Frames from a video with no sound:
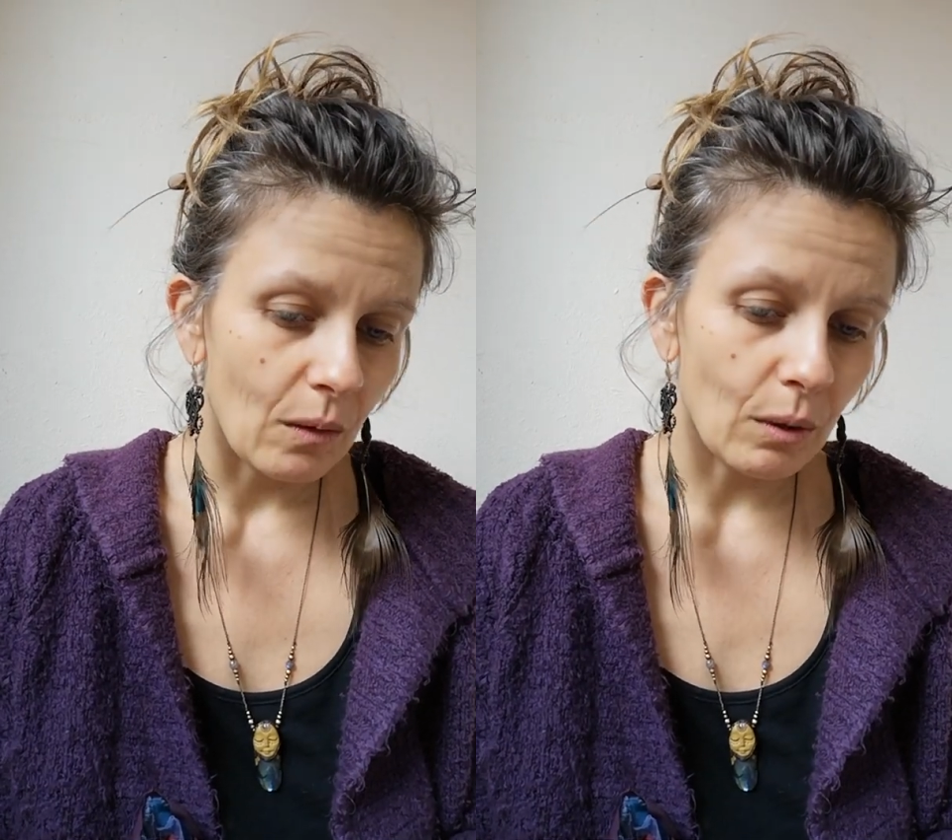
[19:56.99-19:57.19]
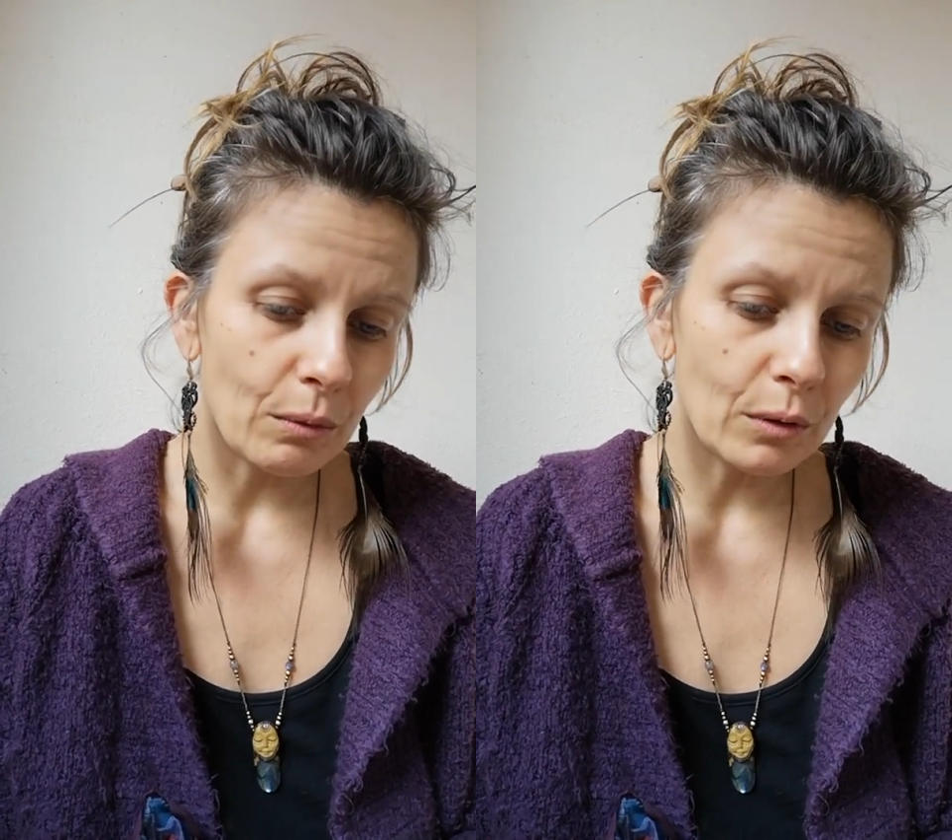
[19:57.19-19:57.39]

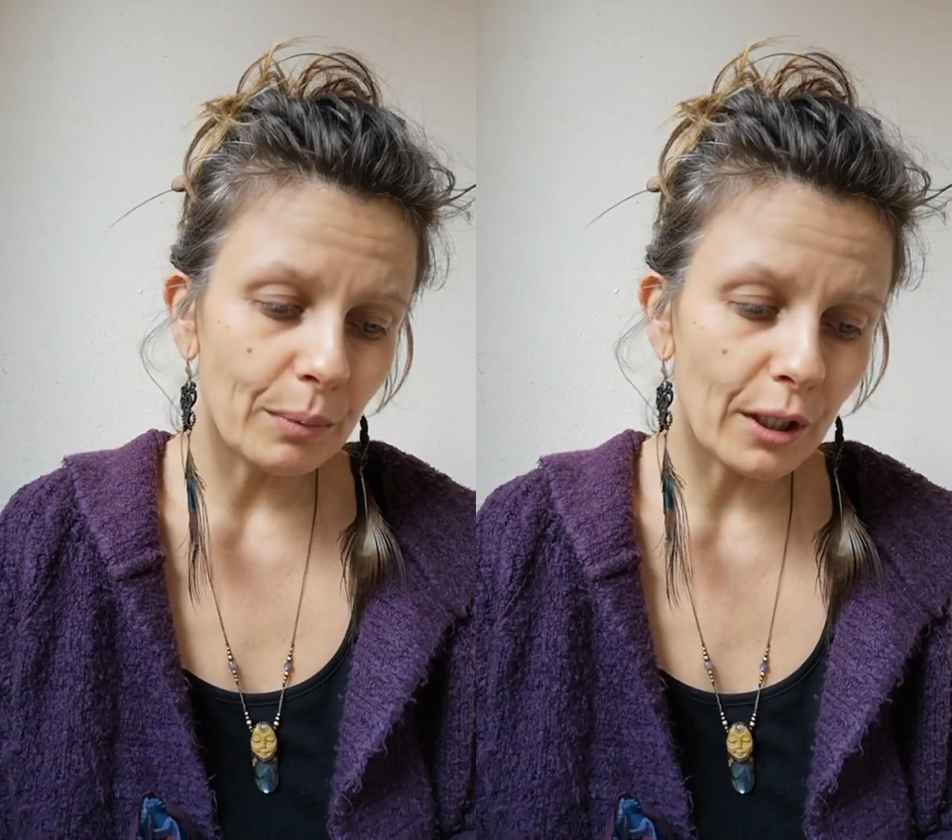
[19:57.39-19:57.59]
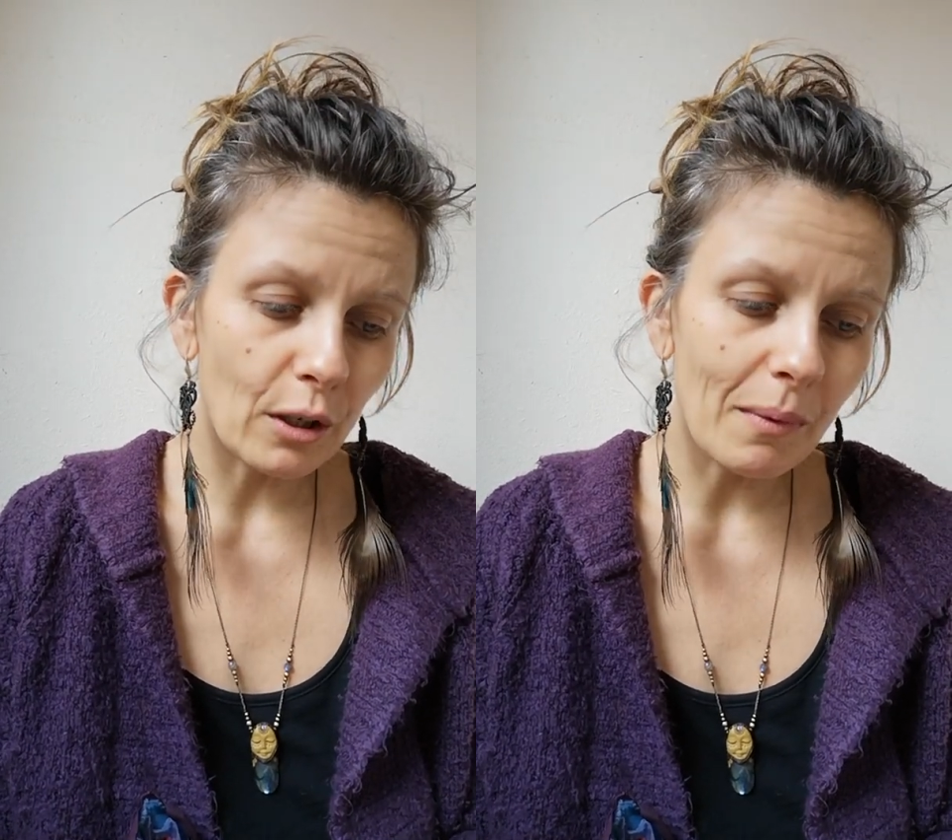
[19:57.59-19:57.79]
we will
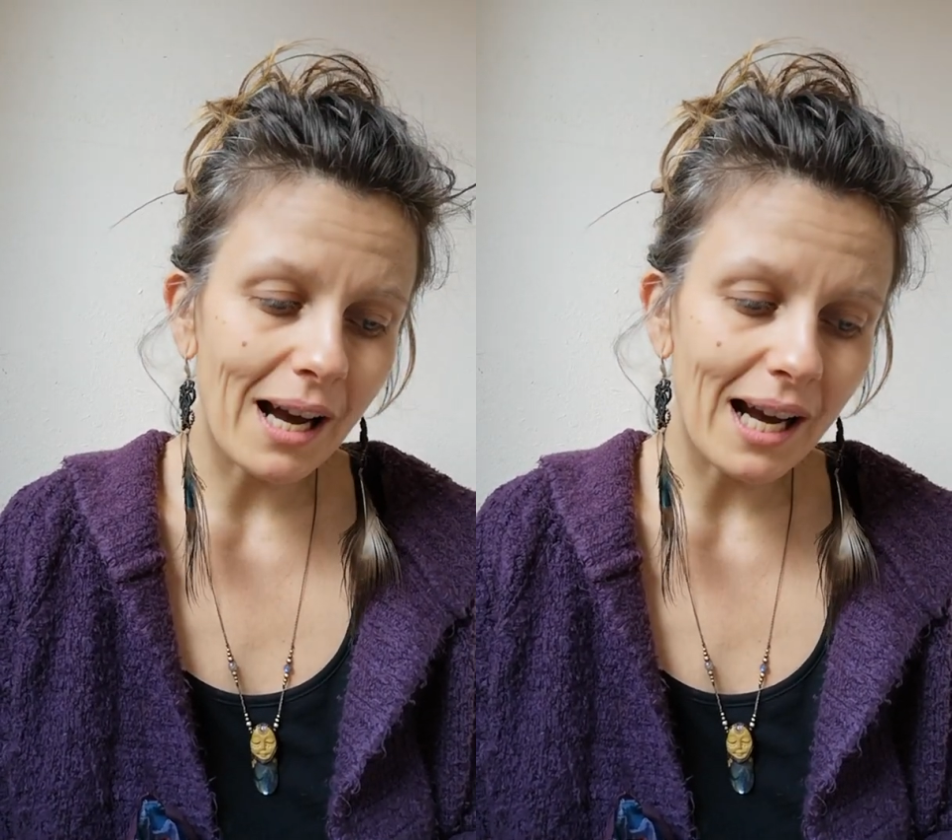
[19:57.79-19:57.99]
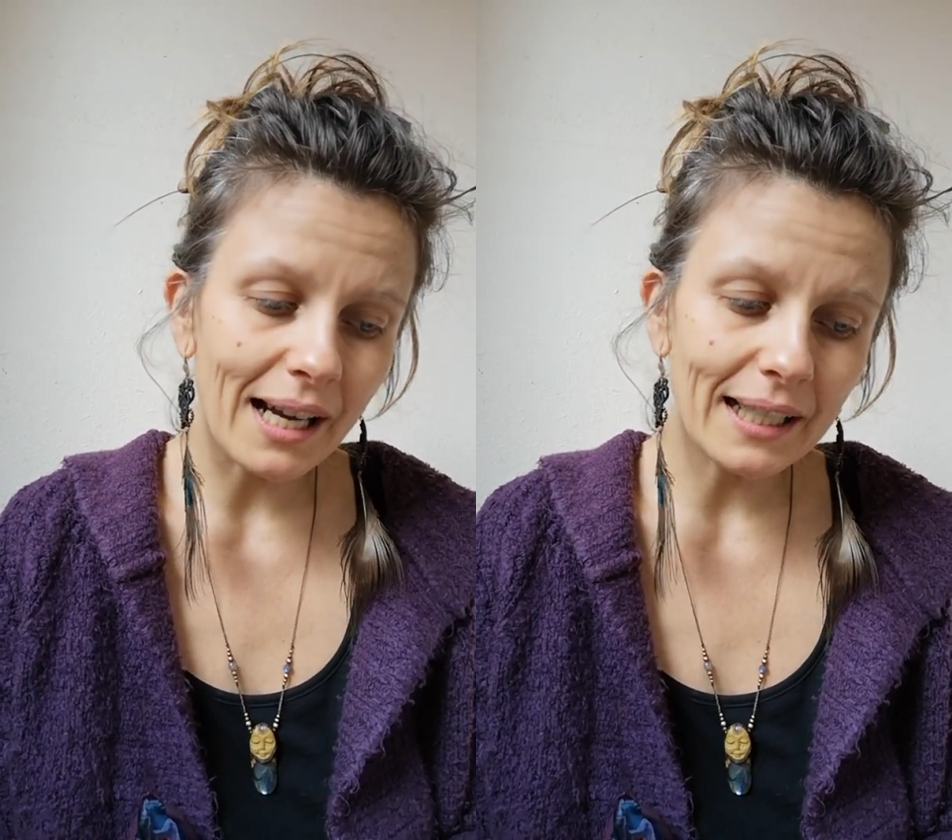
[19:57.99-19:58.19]
become
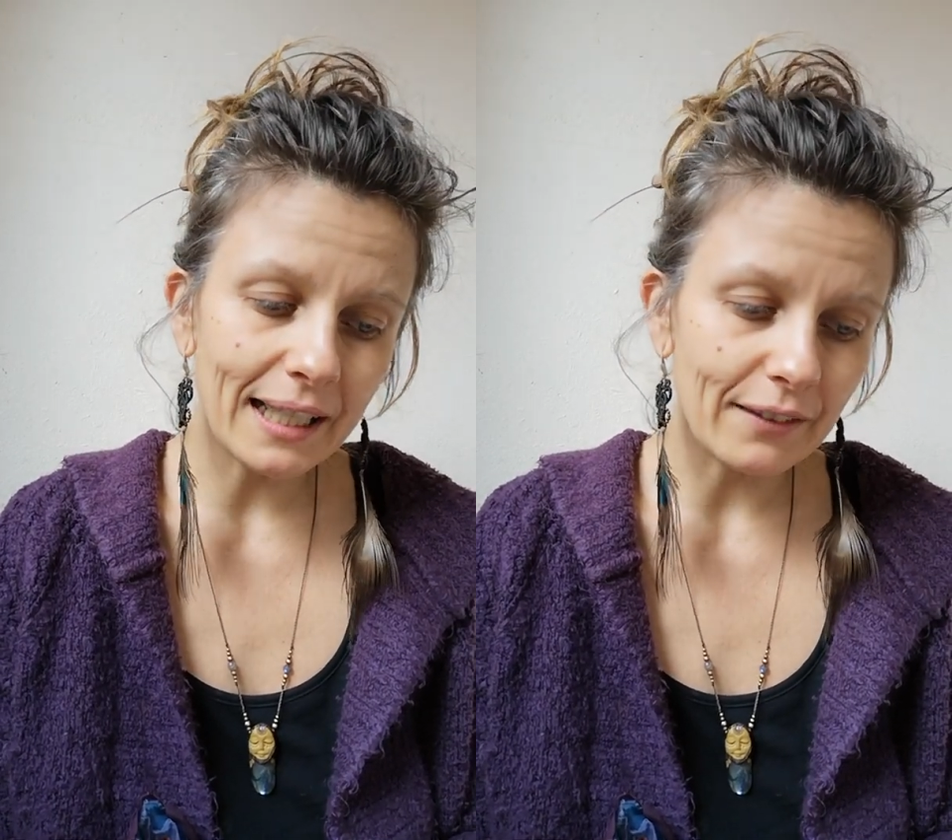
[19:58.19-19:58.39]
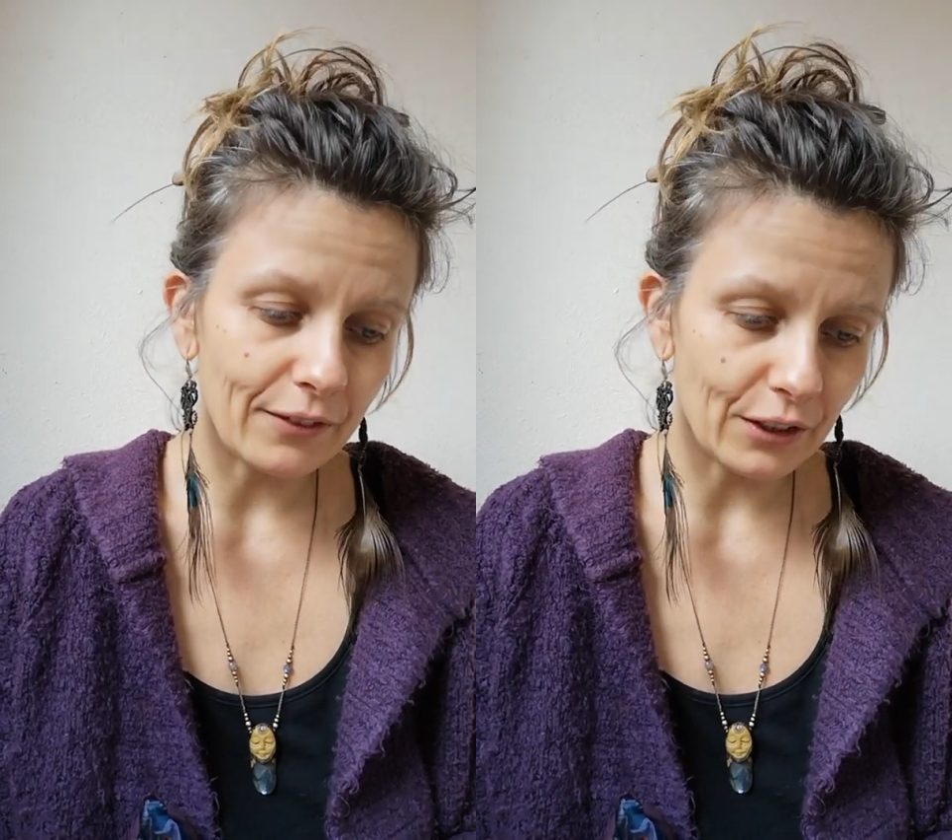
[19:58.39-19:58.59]

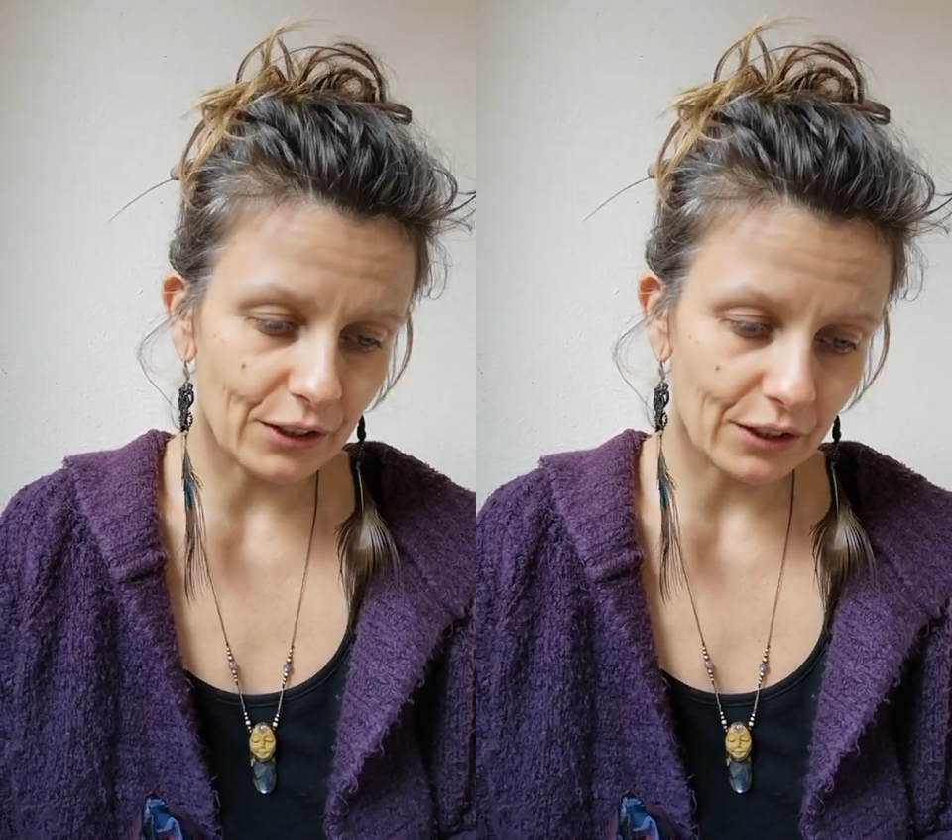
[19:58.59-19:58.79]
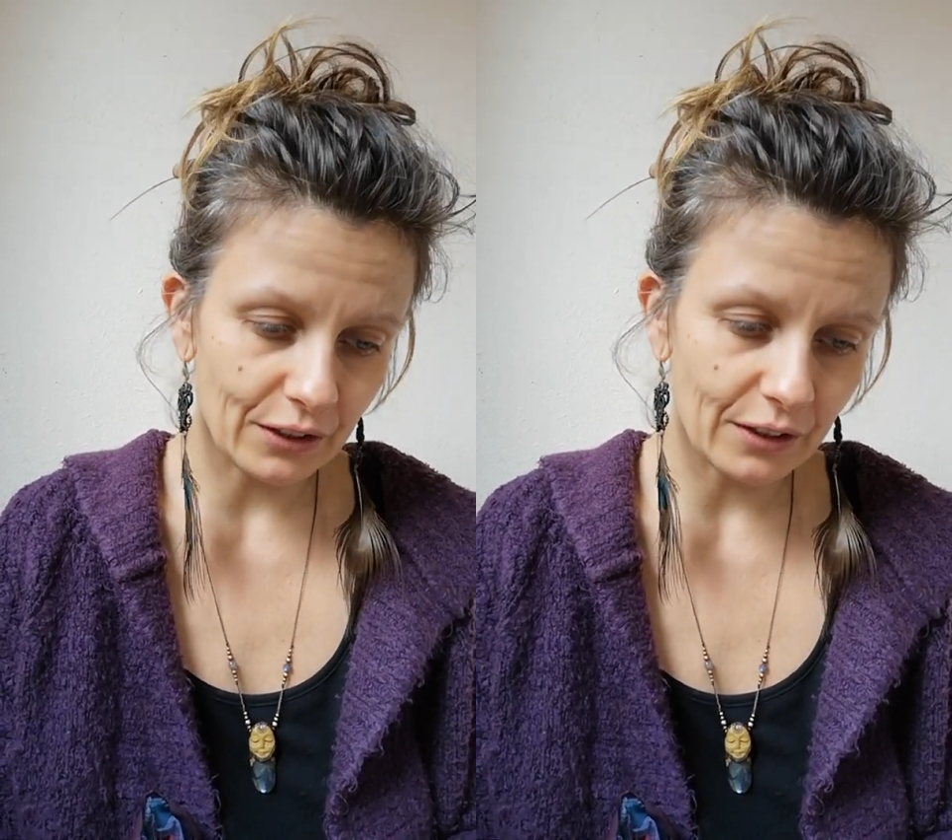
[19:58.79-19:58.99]
highly
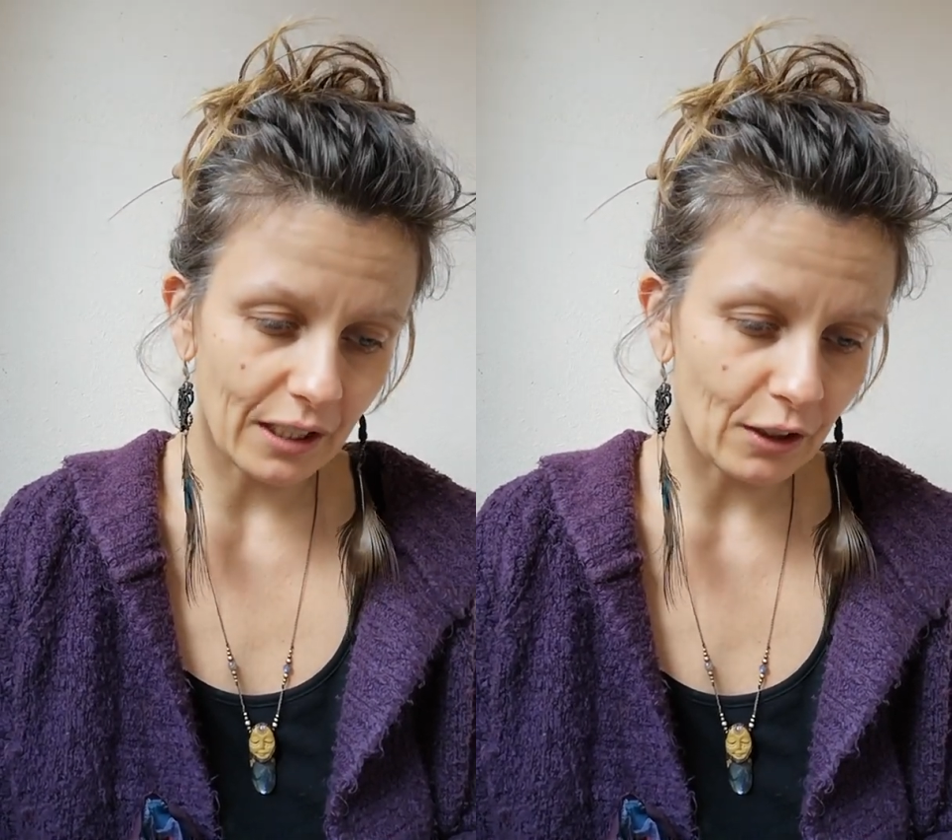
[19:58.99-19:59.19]
efficient